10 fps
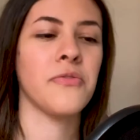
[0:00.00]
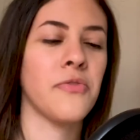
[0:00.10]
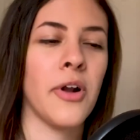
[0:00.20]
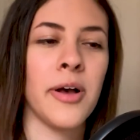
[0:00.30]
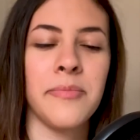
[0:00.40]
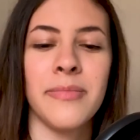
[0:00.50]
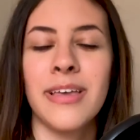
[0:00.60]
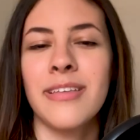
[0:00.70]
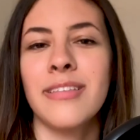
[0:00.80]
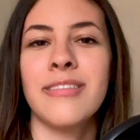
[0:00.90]
From
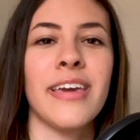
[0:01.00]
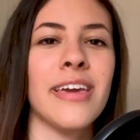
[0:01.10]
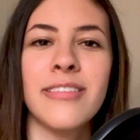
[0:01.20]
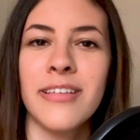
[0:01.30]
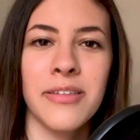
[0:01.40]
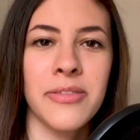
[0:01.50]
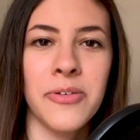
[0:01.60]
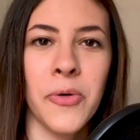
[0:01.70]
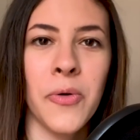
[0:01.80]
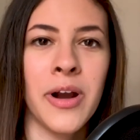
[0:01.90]
tasing
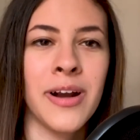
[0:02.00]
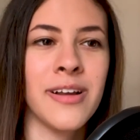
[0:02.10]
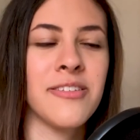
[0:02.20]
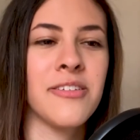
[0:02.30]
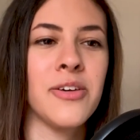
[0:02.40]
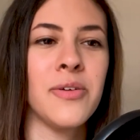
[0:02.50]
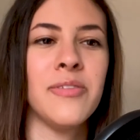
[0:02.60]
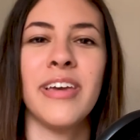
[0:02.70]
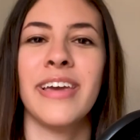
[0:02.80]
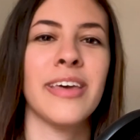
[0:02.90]
Thor, to
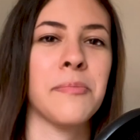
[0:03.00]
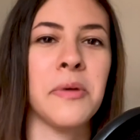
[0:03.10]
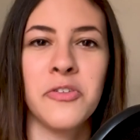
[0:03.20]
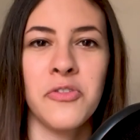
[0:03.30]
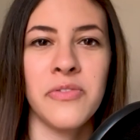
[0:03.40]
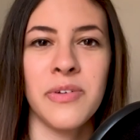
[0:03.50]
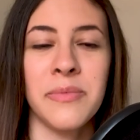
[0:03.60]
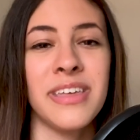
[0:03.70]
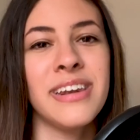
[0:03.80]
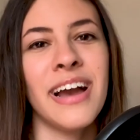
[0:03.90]
taking that picture of him
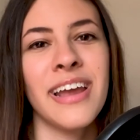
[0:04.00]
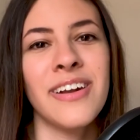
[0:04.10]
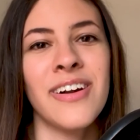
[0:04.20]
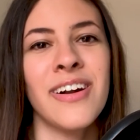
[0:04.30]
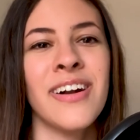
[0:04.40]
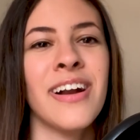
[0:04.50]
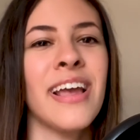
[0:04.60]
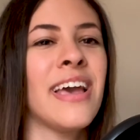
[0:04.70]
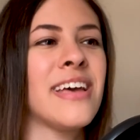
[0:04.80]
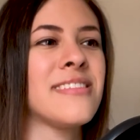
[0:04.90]
in the diner,
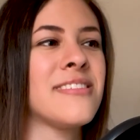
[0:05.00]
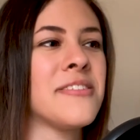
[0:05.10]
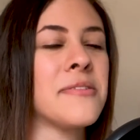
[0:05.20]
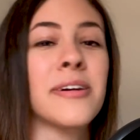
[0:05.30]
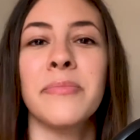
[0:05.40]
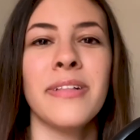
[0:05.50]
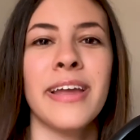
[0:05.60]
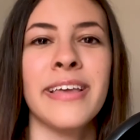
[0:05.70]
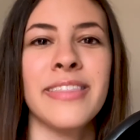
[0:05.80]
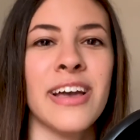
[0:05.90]
to
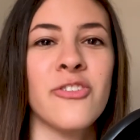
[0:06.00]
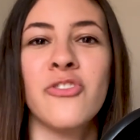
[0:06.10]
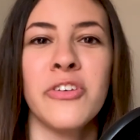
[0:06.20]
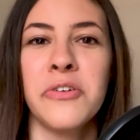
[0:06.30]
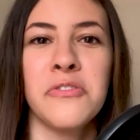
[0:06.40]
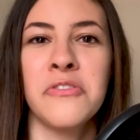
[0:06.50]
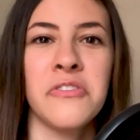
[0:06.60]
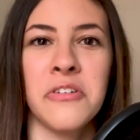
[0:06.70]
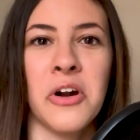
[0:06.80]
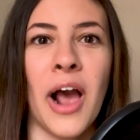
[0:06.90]
complaining that S.H.I.E.L.D.
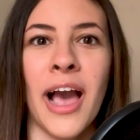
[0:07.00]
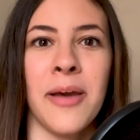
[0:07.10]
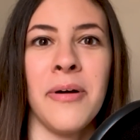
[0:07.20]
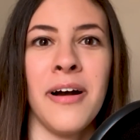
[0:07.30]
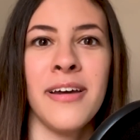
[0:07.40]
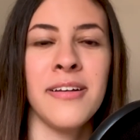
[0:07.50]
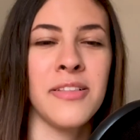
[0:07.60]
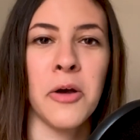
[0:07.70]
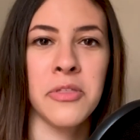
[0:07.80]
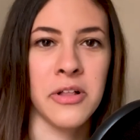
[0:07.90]
took her iPod
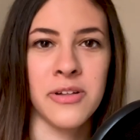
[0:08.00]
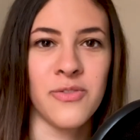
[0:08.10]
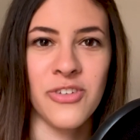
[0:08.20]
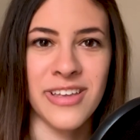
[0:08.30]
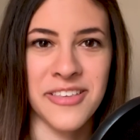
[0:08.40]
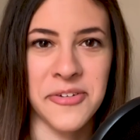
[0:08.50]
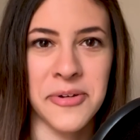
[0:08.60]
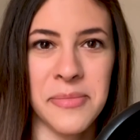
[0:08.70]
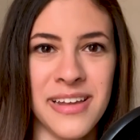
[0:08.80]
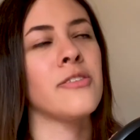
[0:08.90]
along with all of Jane's
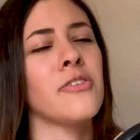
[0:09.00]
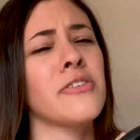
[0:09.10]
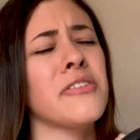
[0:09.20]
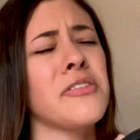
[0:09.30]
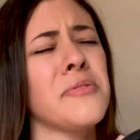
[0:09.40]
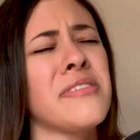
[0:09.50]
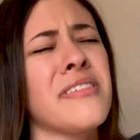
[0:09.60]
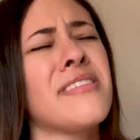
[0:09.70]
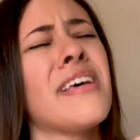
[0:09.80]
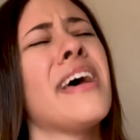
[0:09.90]
equipment. Darcy Lewis
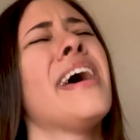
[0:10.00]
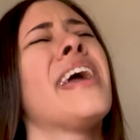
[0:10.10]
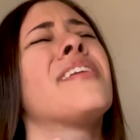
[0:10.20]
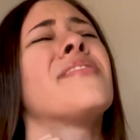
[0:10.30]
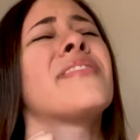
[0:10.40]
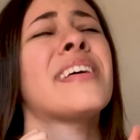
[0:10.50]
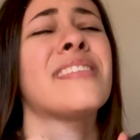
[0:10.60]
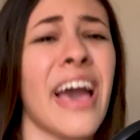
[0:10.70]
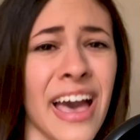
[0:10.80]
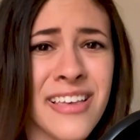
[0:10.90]
is a
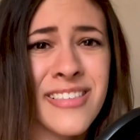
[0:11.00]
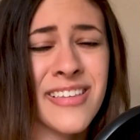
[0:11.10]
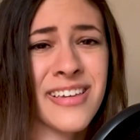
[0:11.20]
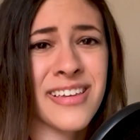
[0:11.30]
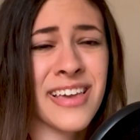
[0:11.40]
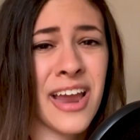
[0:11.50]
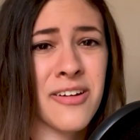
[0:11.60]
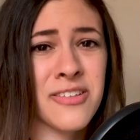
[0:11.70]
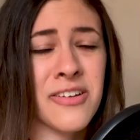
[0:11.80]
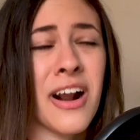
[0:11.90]
fantastic
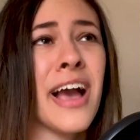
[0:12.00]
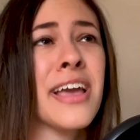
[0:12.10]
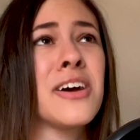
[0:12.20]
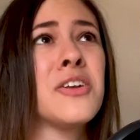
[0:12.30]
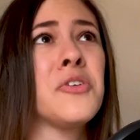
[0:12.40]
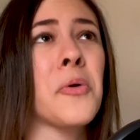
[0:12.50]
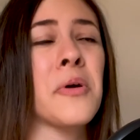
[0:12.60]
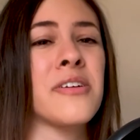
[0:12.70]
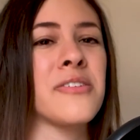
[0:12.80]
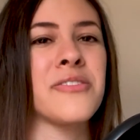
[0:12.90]
character. I adore
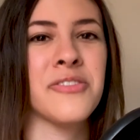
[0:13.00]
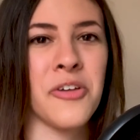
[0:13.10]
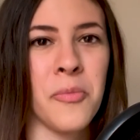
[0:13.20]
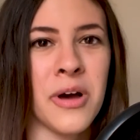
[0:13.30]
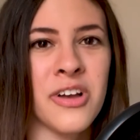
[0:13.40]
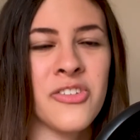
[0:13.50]
her so much.